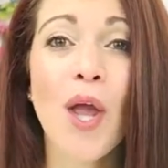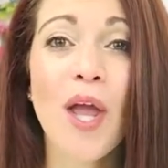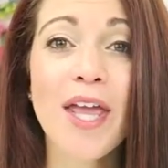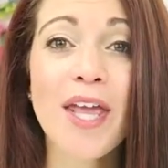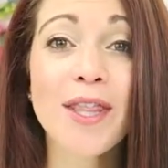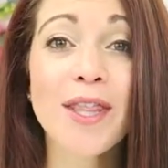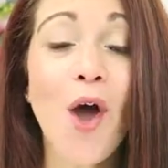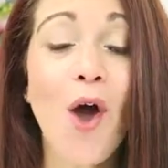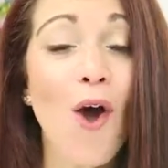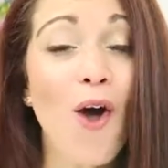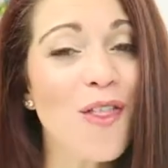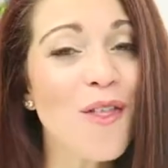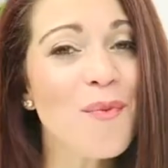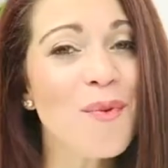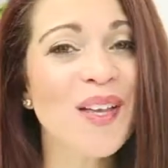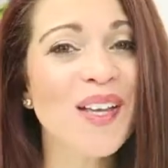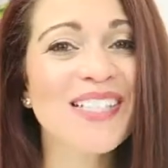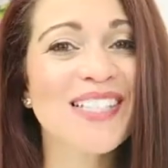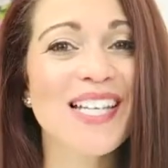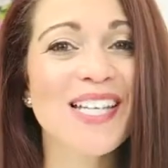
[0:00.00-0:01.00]
in all the
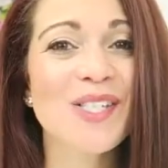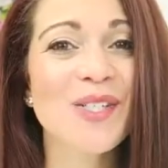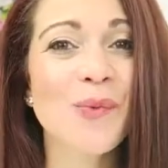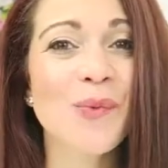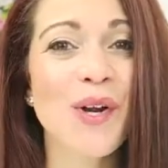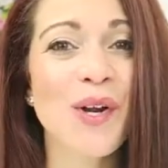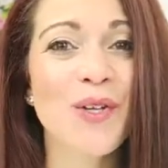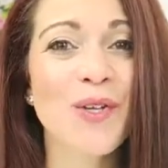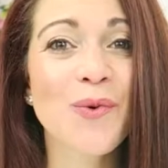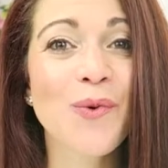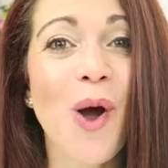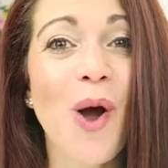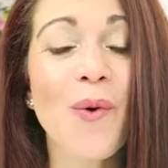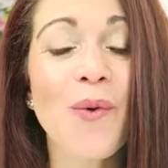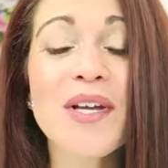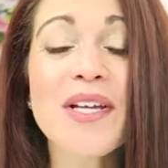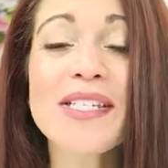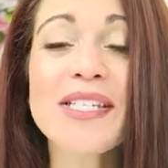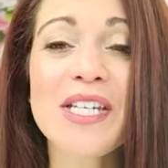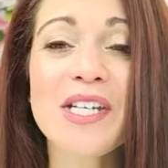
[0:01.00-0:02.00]
places where you
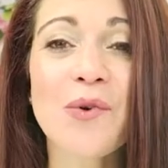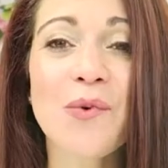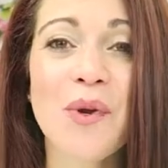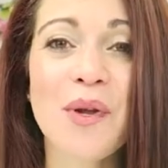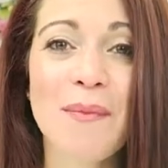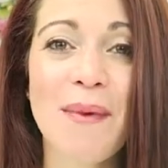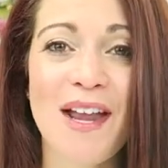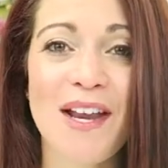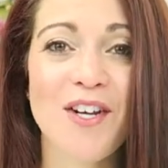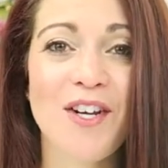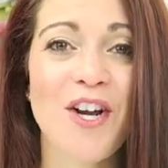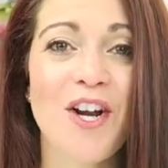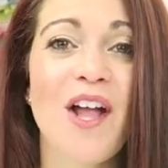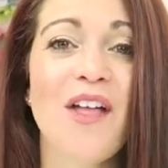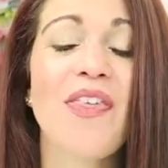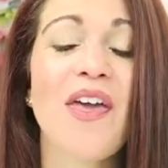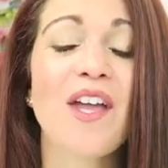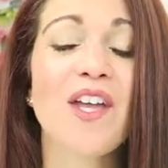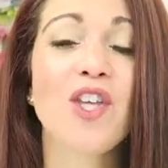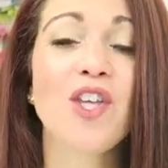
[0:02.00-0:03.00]
always need a reminder
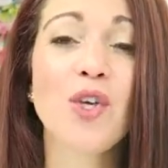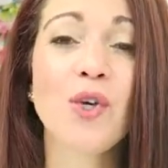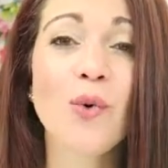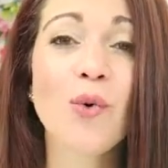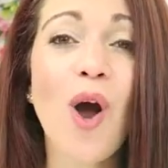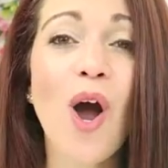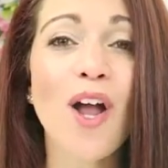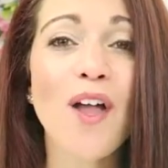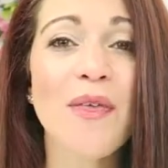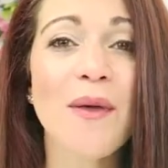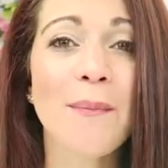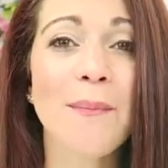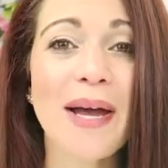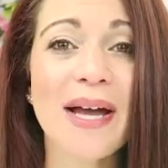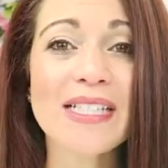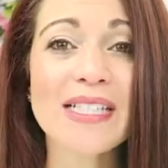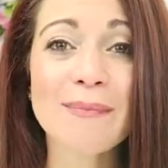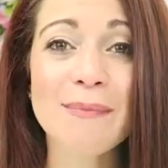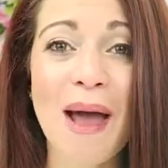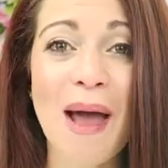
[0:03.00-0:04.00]
that you are the
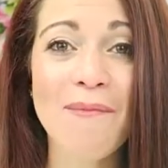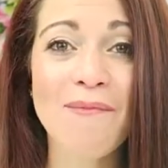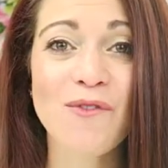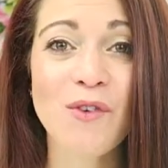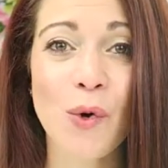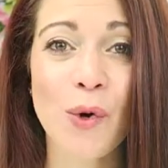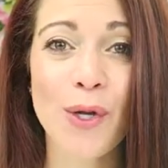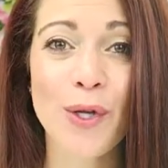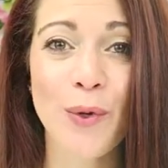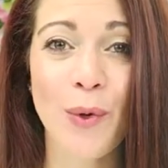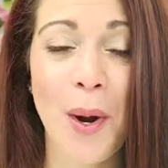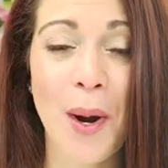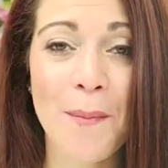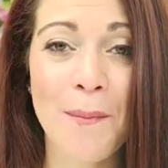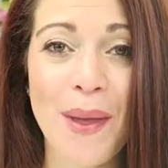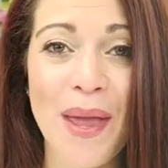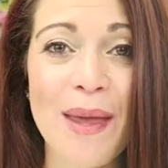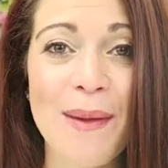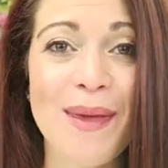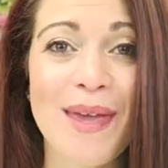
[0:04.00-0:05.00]
best mom for your
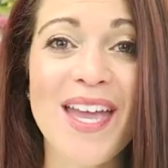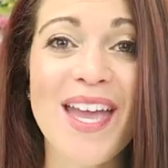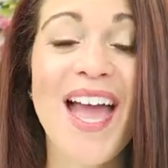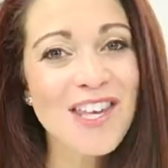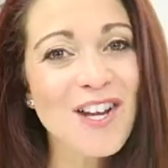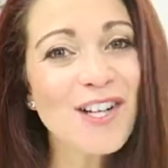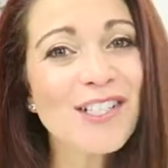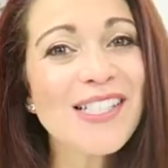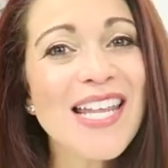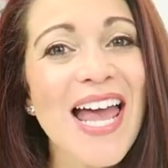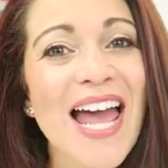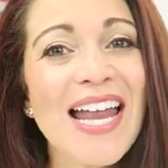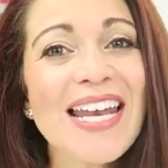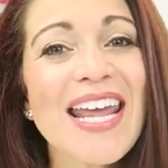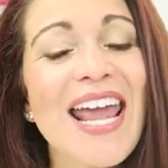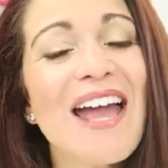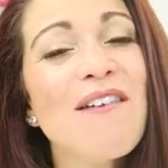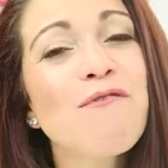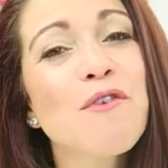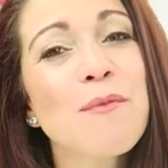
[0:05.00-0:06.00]
baby. There are 10
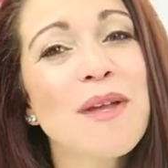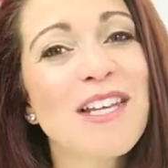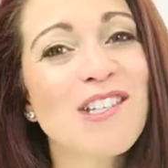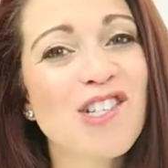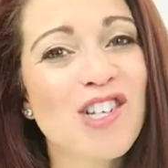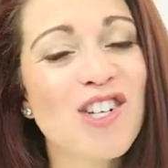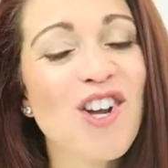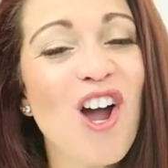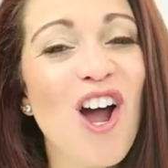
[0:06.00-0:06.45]
affirmation